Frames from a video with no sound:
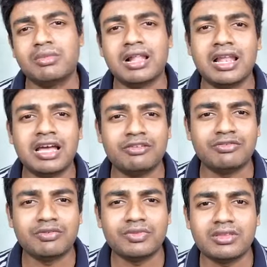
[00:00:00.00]
my life.
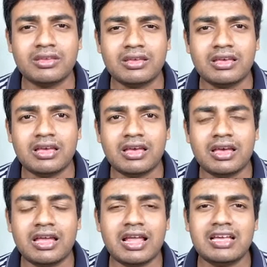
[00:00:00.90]

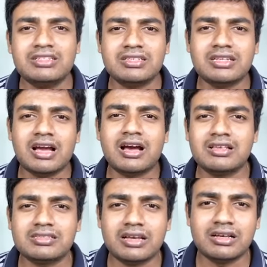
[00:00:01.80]
And I just
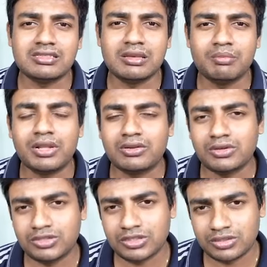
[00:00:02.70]
ask a simple
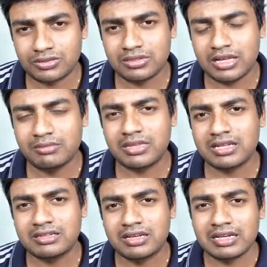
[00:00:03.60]
question to them, that
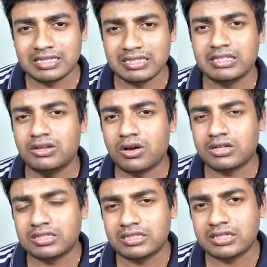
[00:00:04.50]
did God
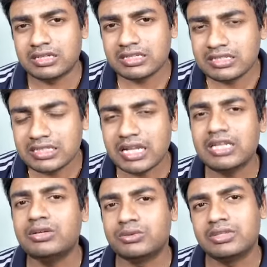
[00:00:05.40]
tell
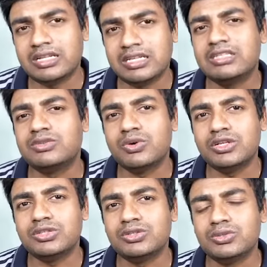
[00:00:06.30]
you that he is going
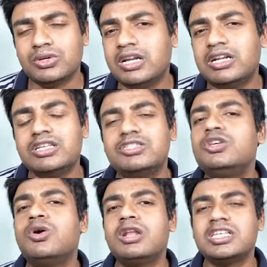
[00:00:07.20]
to do? It is
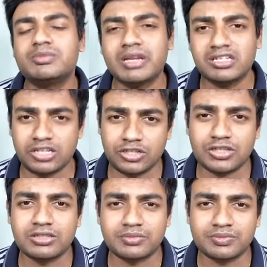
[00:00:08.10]
your
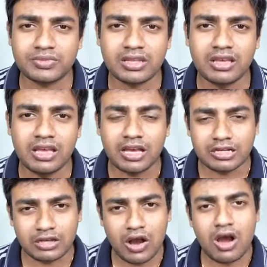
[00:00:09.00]
expectation.
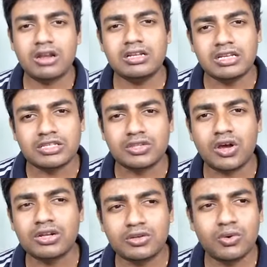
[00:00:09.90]
God is
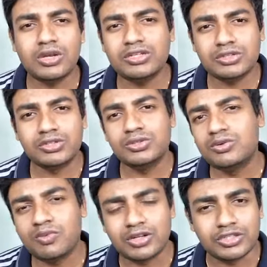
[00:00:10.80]
not going to do
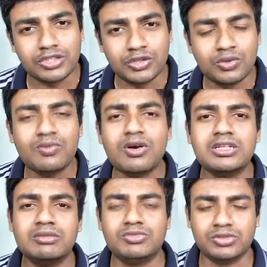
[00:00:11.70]
what you want
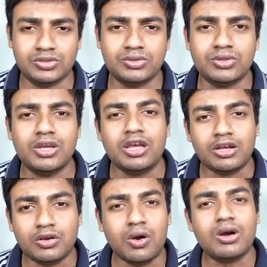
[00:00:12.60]
him to do.
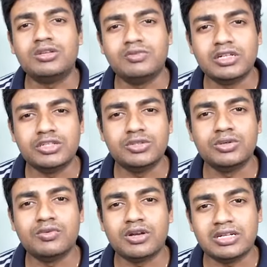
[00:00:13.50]
God will do
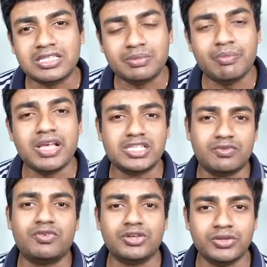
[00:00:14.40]
what is best
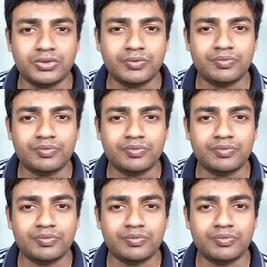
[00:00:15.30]
for you.